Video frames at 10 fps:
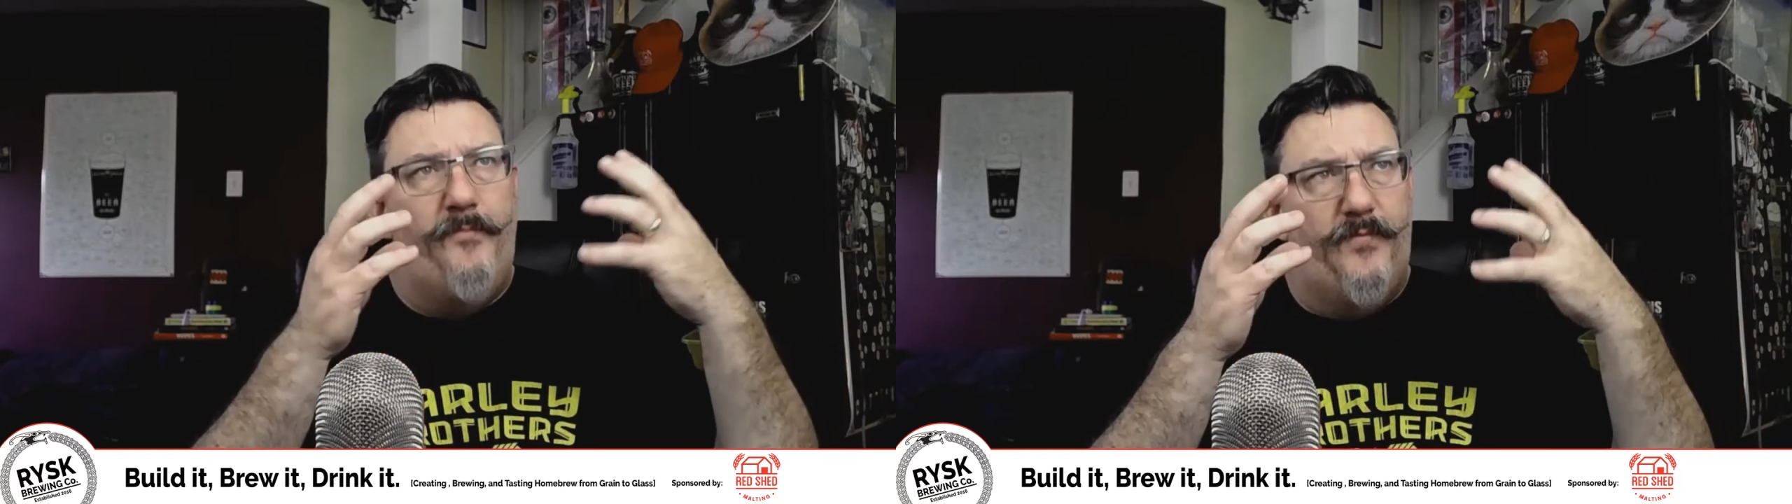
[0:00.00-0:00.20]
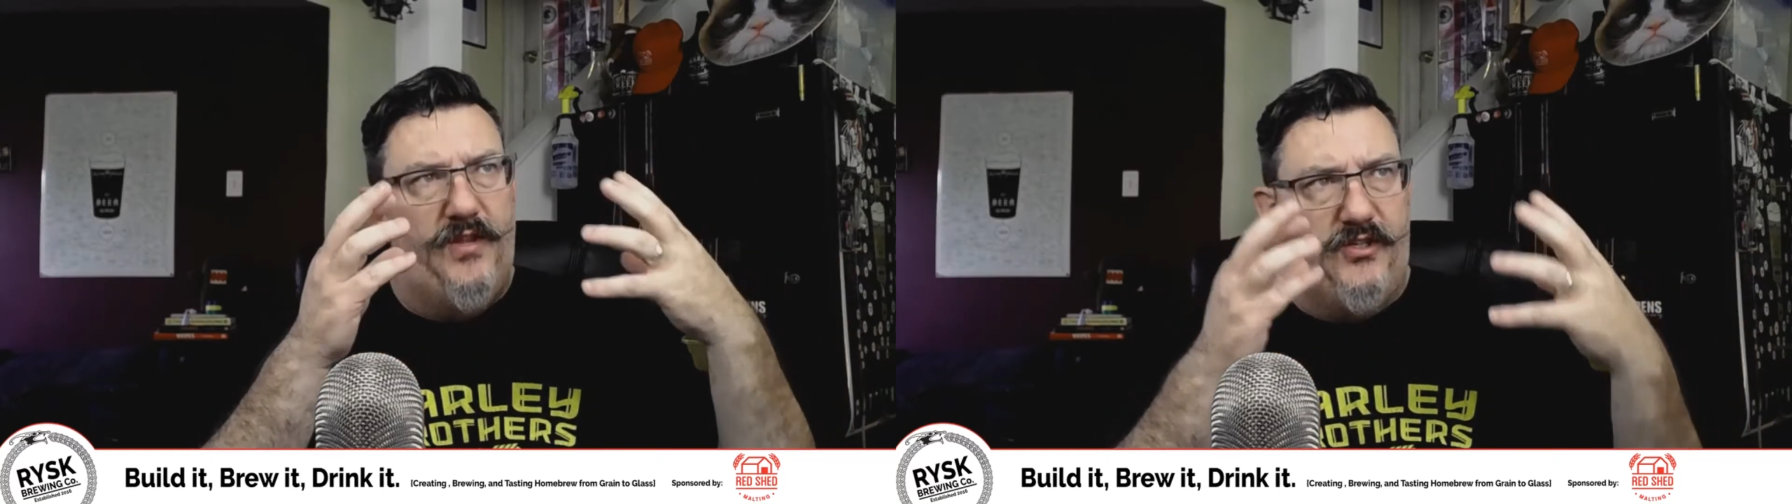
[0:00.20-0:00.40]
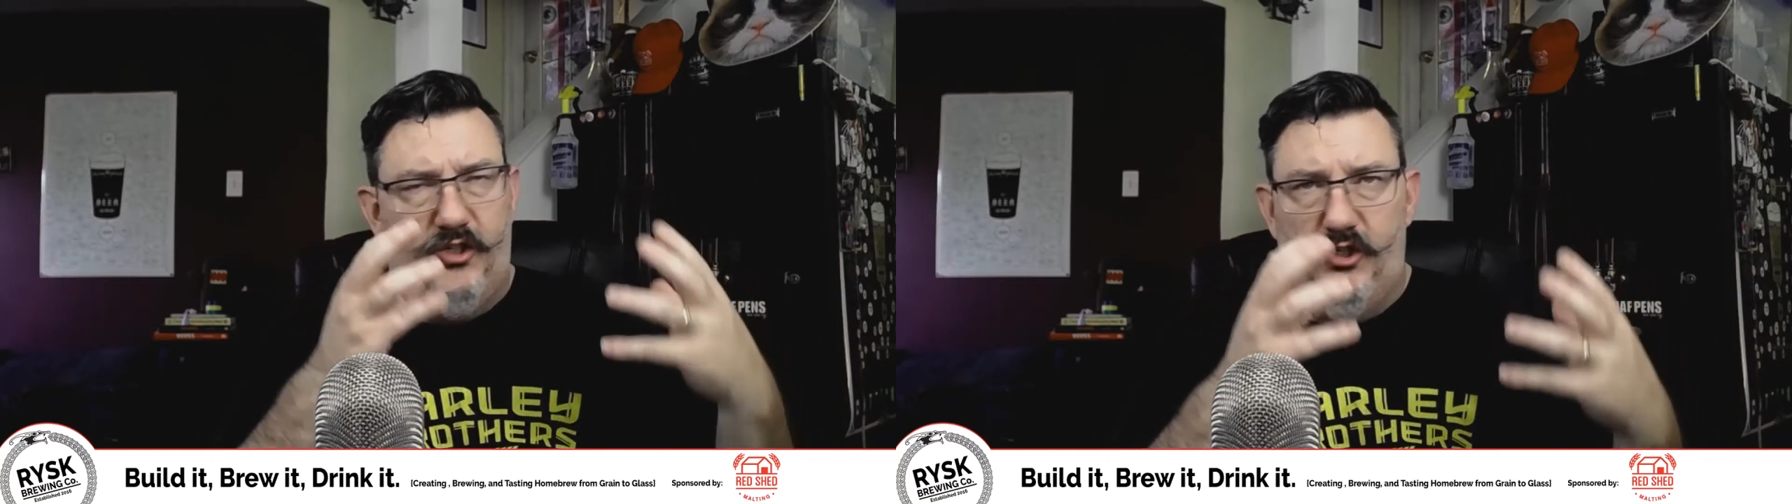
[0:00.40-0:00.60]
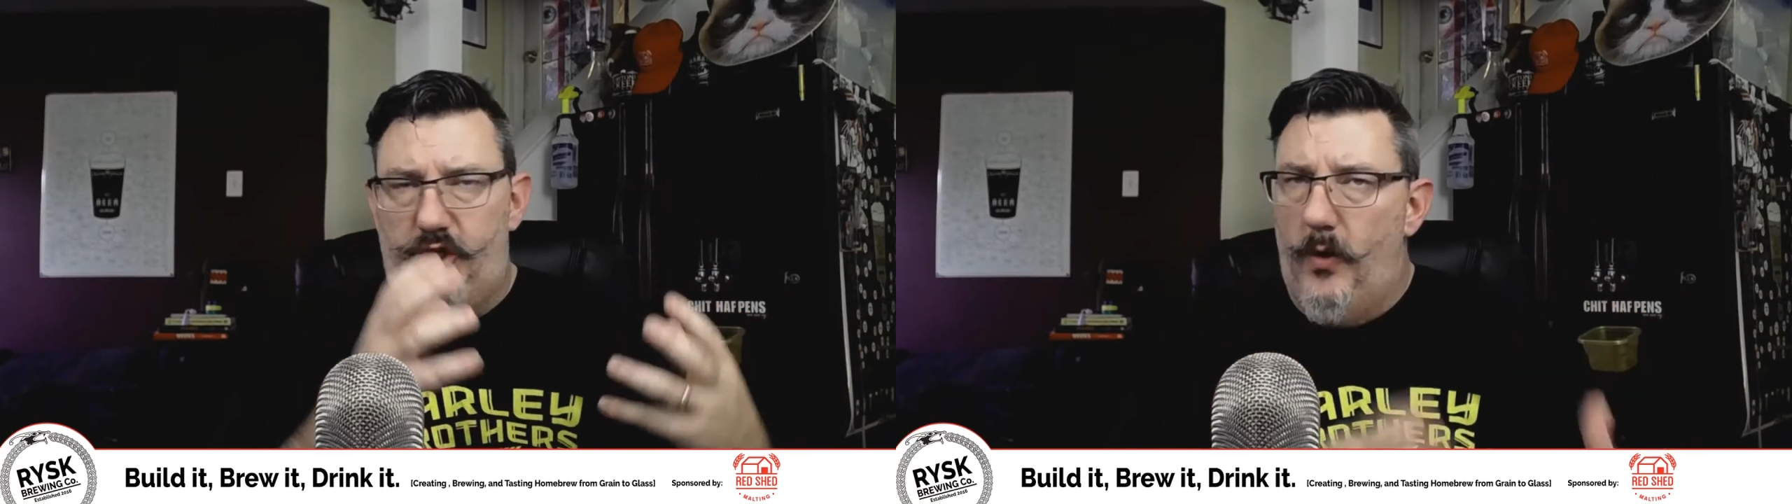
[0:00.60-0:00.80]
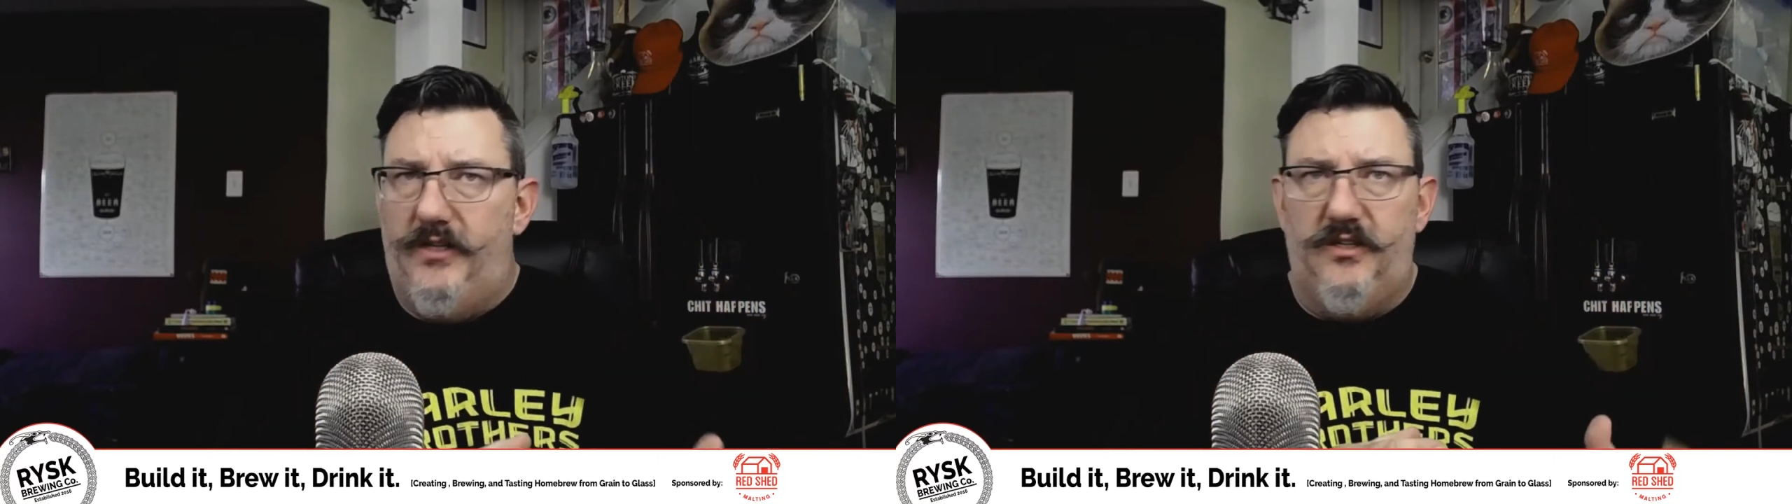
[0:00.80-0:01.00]
the
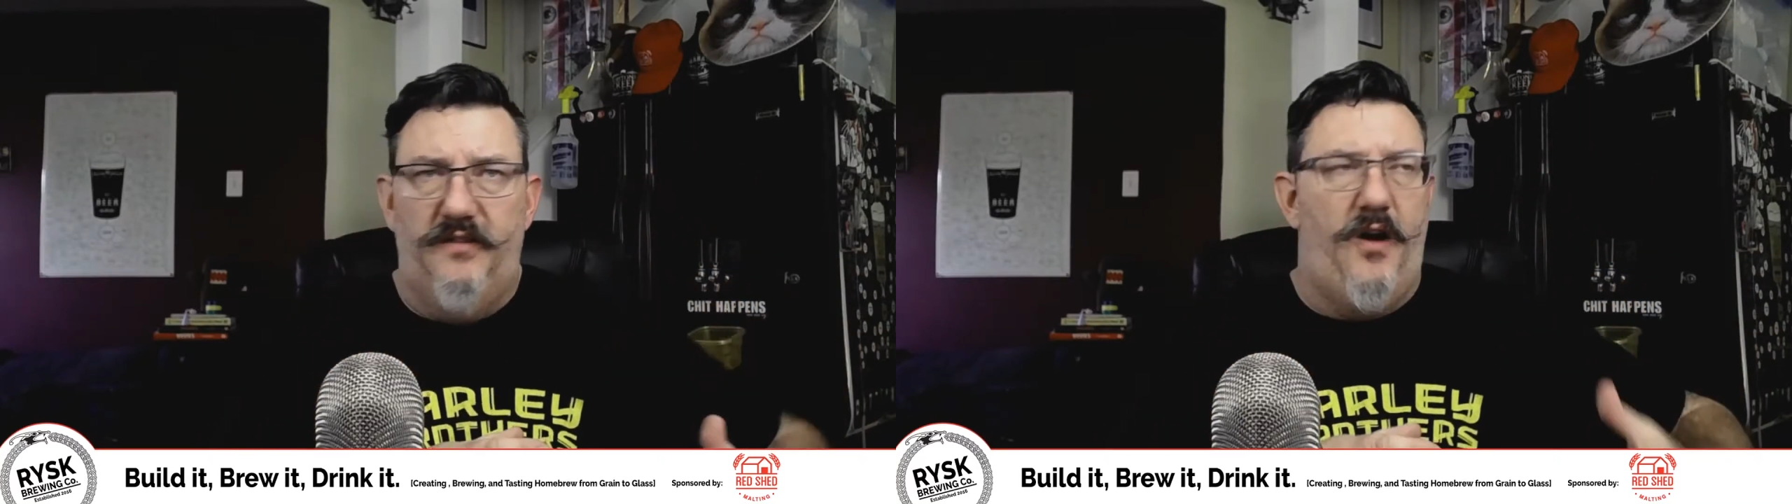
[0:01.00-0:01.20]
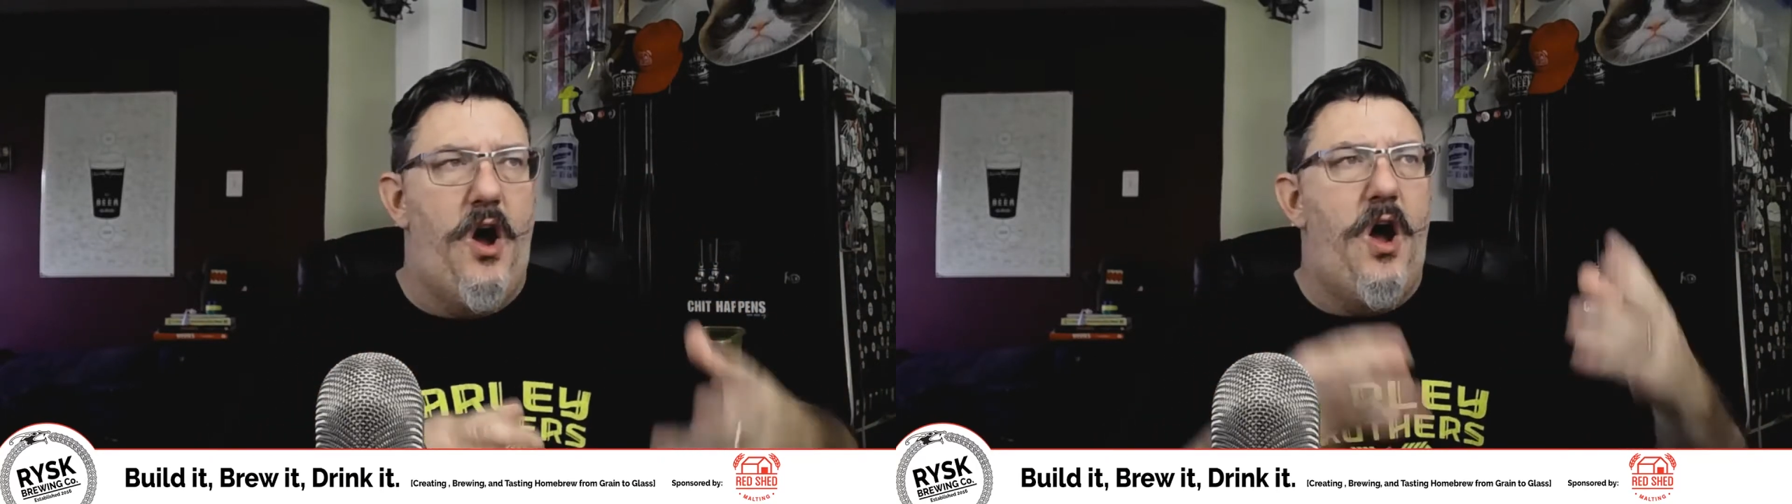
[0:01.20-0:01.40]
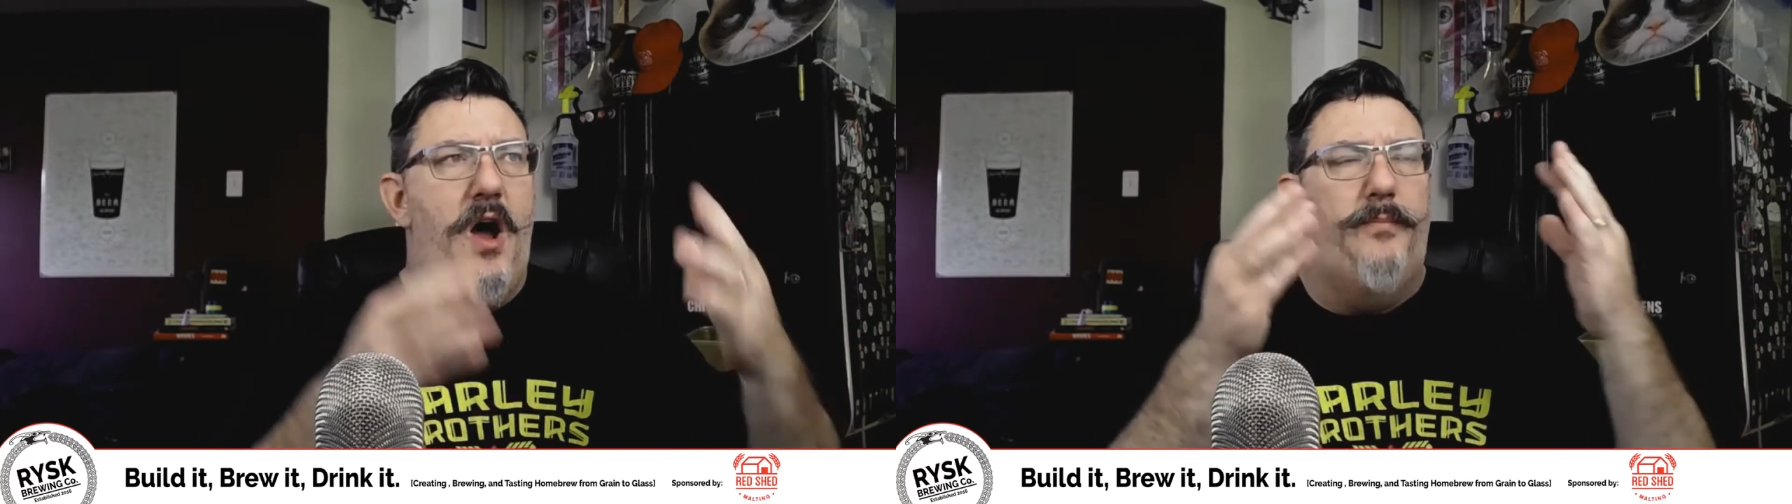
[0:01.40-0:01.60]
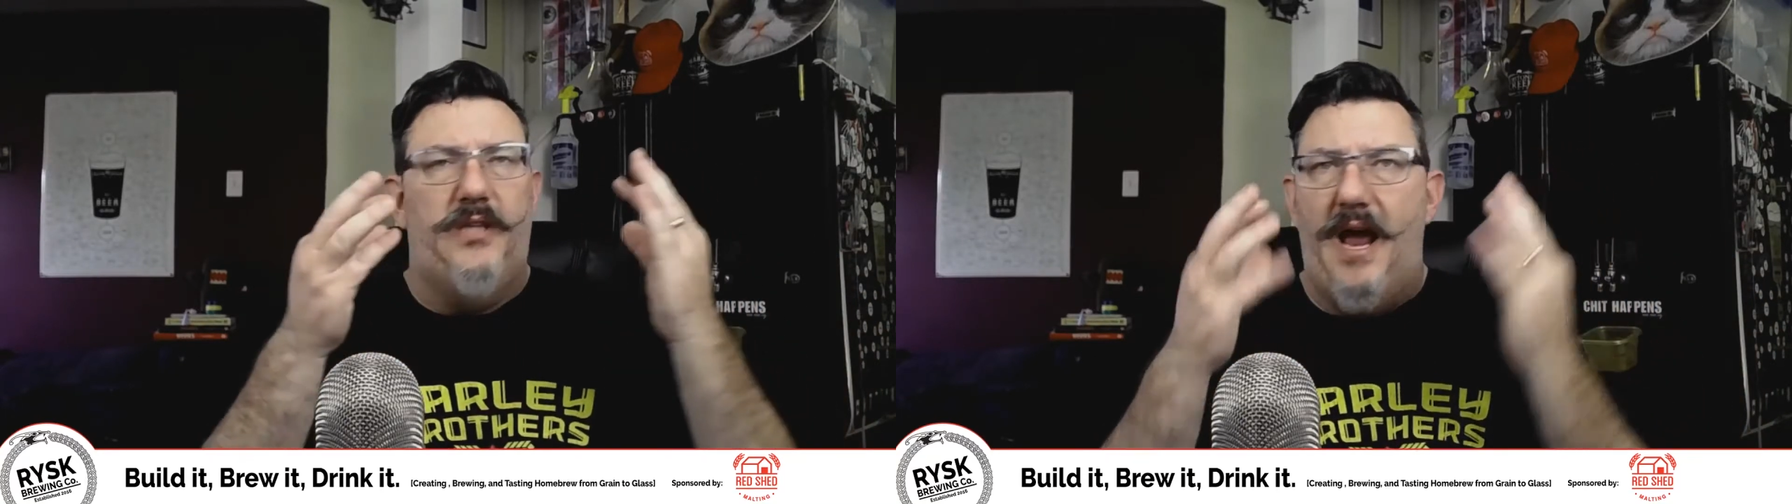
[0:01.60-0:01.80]
choice of hops,